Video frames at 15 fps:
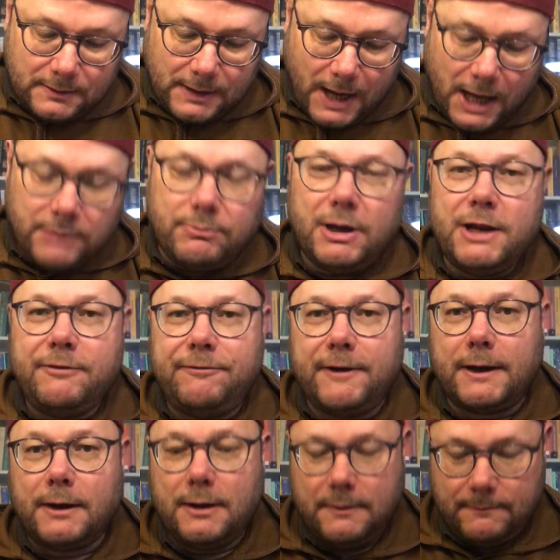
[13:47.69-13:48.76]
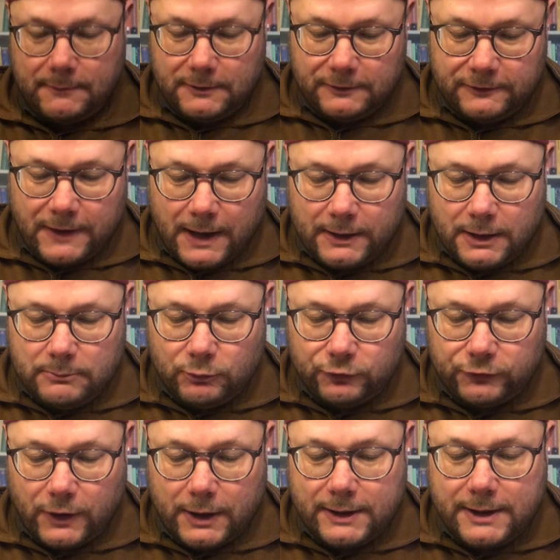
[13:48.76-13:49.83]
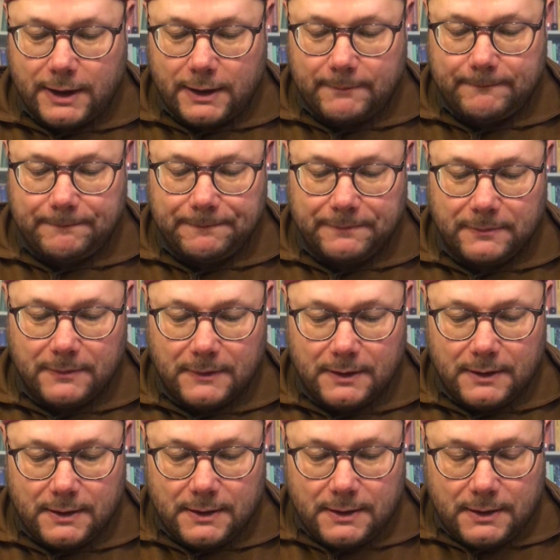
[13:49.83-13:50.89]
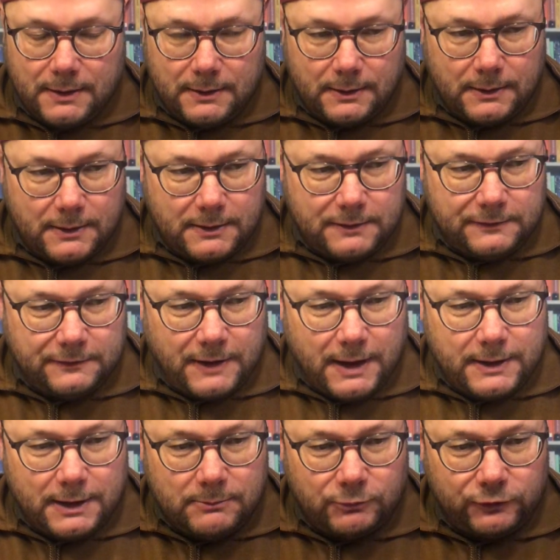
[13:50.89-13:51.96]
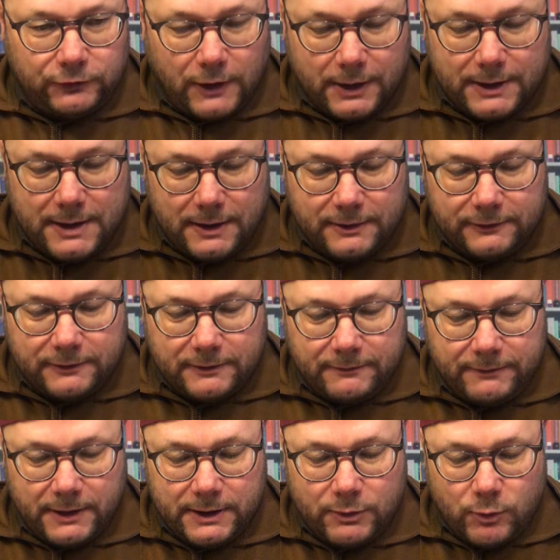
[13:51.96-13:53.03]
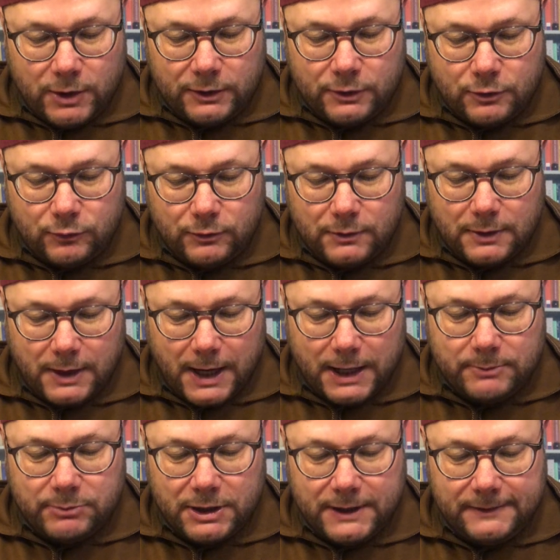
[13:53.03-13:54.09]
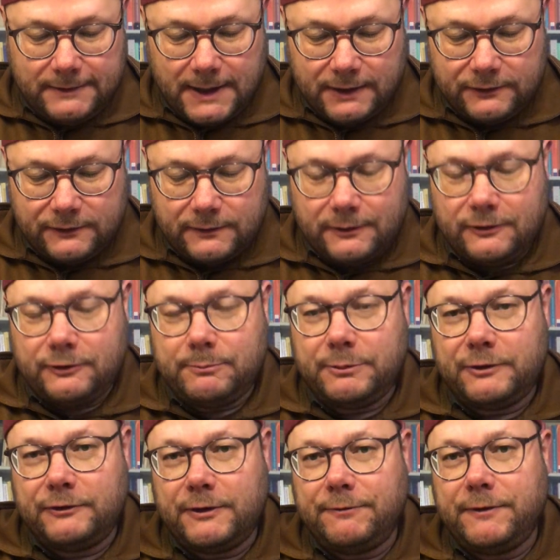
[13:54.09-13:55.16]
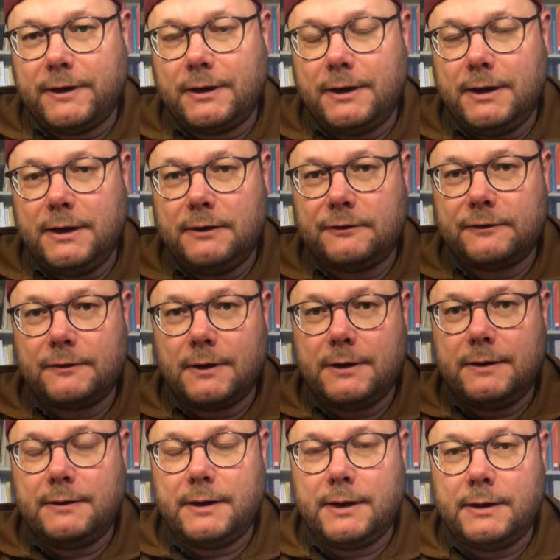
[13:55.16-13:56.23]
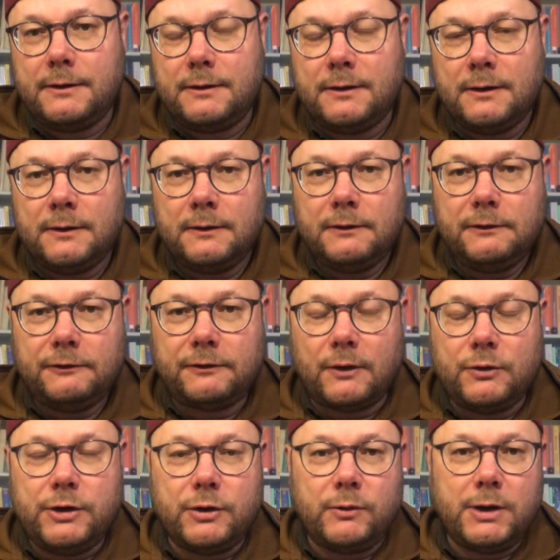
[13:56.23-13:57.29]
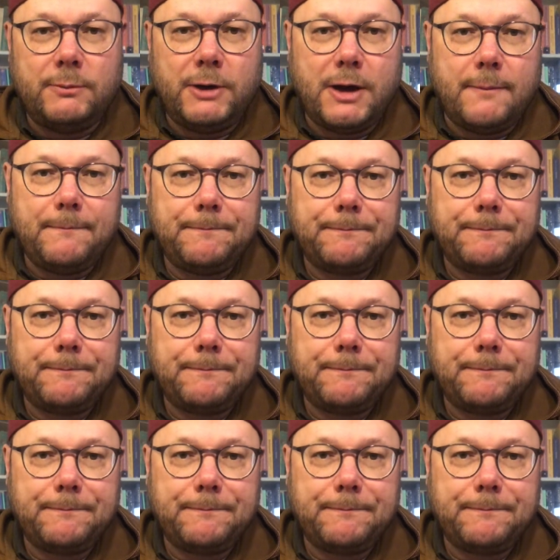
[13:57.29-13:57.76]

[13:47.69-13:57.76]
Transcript: Hanbali fiqh, Zad al-Mustaqni'. Zad al-Mustaqni' is a very well-known Hanbali text, specifically studied in Saudi Arabia.